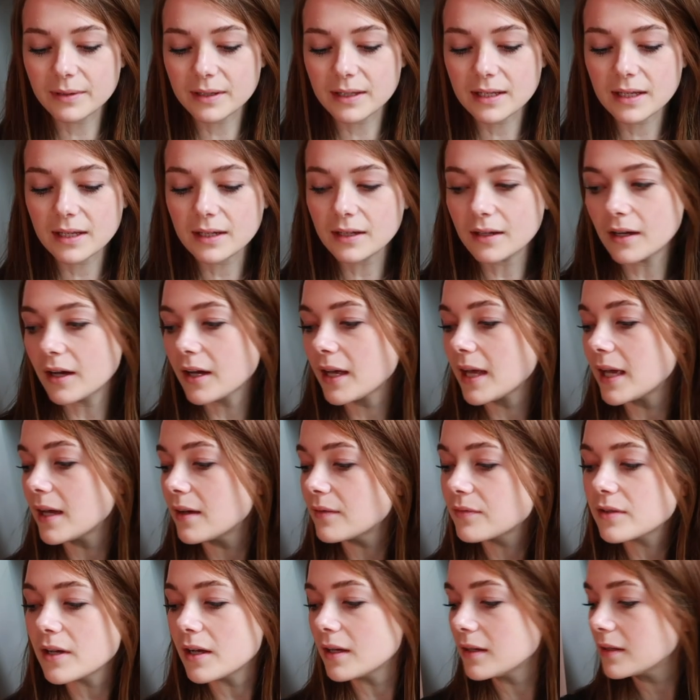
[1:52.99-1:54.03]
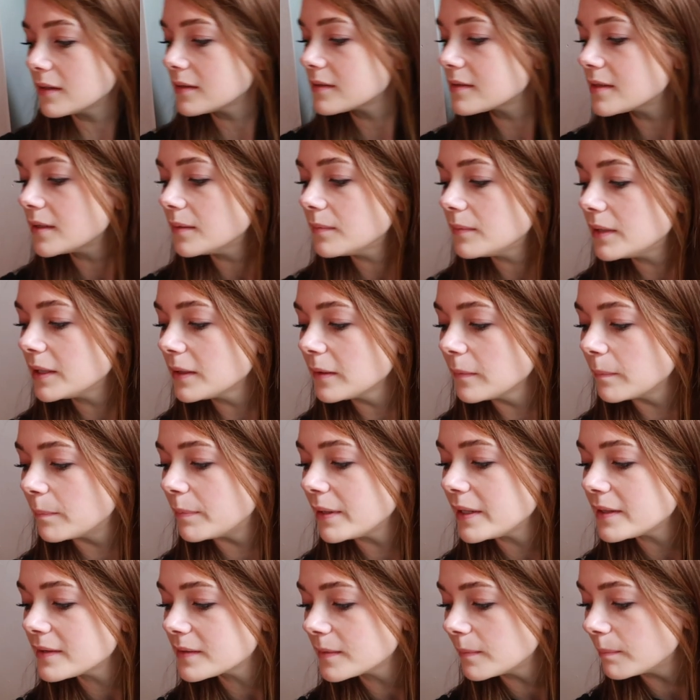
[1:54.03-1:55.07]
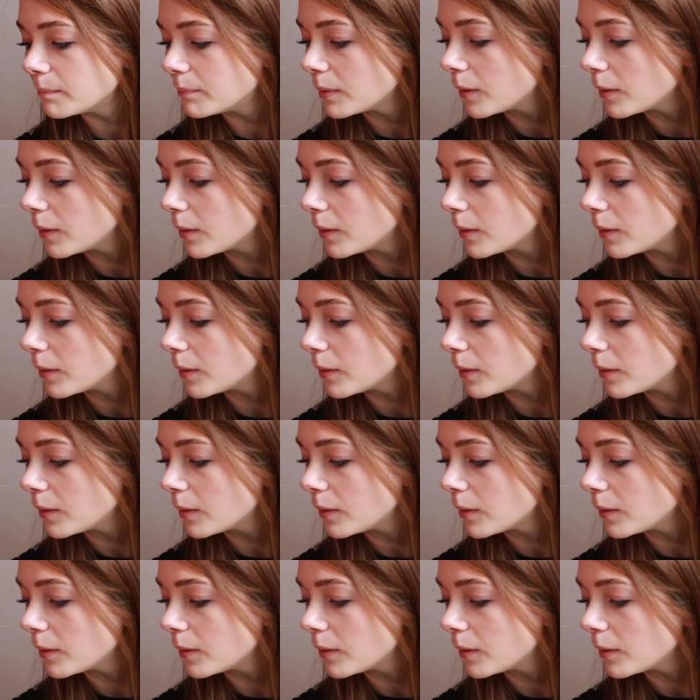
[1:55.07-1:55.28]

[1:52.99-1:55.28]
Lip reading: begin? Okay, I've got some little bits and